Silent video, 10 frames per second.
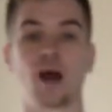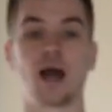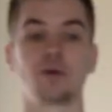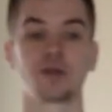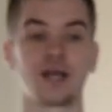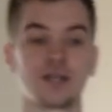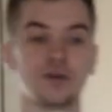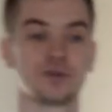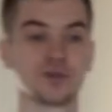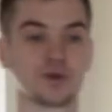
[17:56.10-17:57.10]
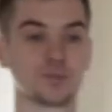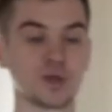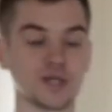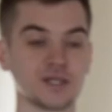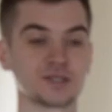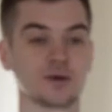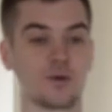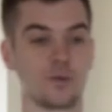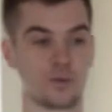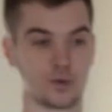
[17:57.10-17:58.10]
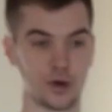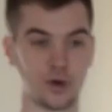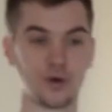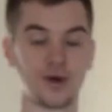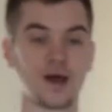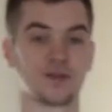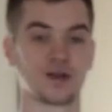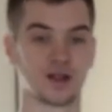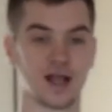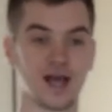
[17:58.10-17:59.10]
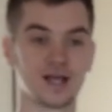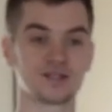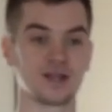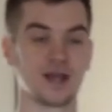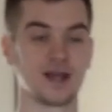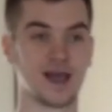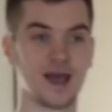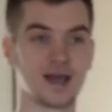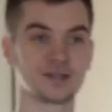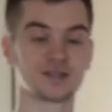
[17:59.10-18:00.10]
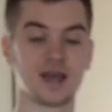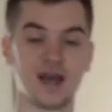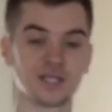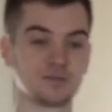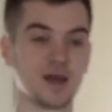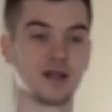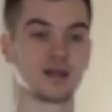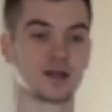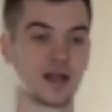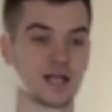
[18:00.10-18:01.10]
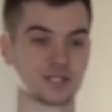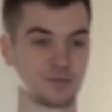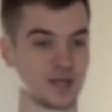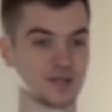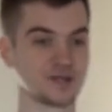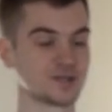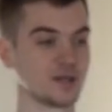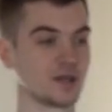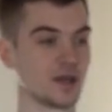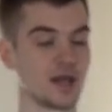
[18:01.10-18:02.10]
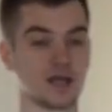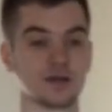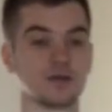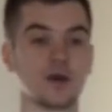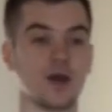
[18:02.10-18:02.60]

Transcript: I would like you to please go around the class and ask as many classmates in